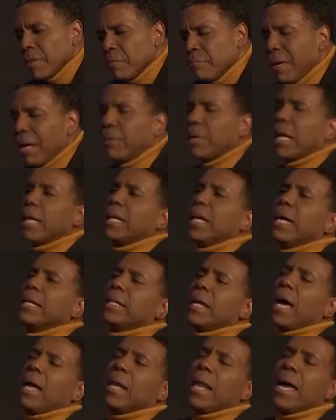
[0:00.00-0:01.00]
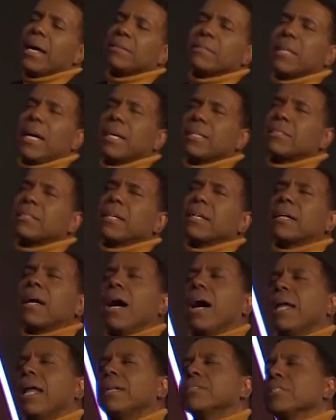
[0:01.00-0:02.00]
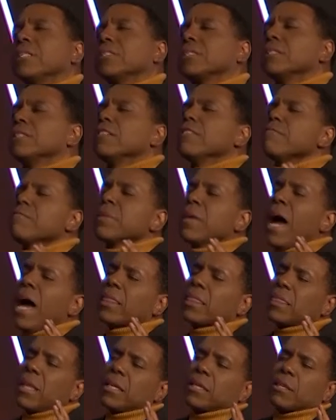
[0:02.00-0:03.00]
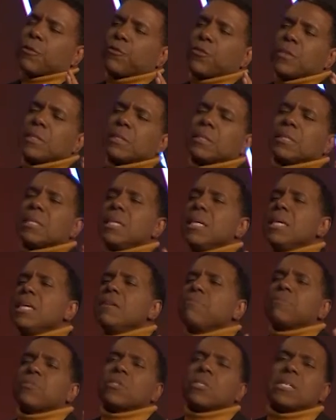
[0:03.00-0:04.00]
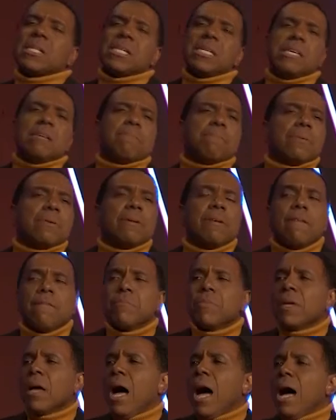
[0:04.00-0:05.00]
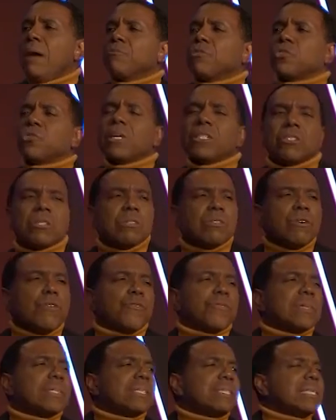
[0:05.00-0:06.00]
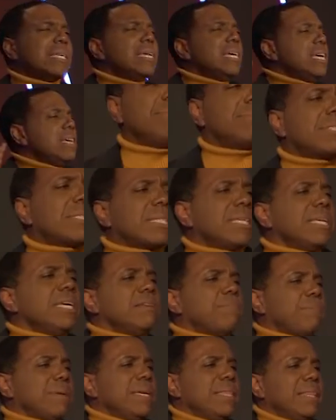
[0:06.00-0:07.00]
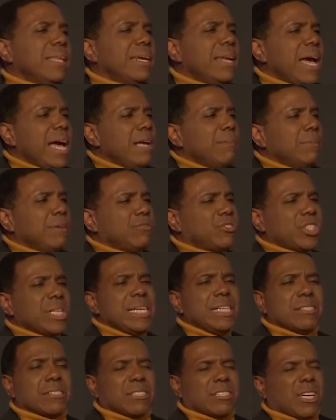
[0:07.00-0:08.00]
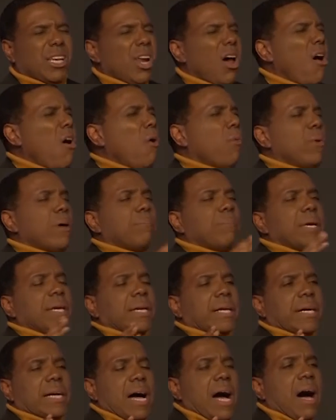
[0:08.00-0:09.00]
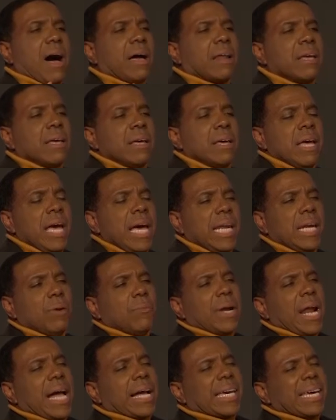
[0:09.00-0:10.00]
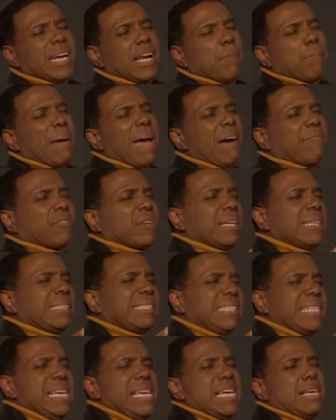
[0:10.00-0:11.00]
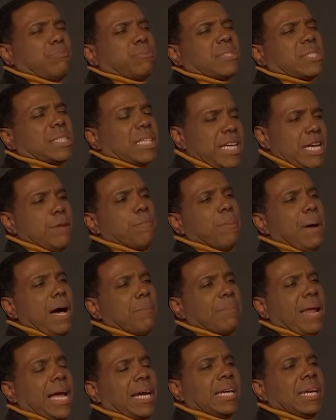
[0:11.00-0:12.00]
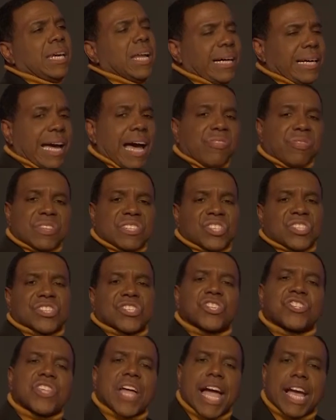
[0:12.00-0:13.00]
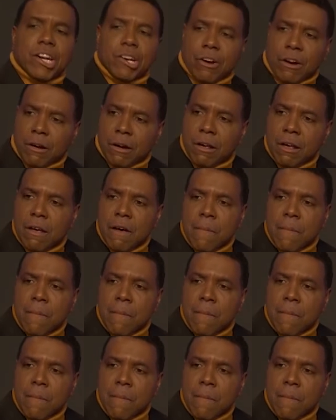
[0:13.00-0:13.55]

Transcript: Man, when I laid down last night, I said, God, I thank you for deep sleep. I'm trusting you for deep sleep in the name of Jesus. Glory be to God. And then when I get up after deep sleep, I'm like, look at the sustainer.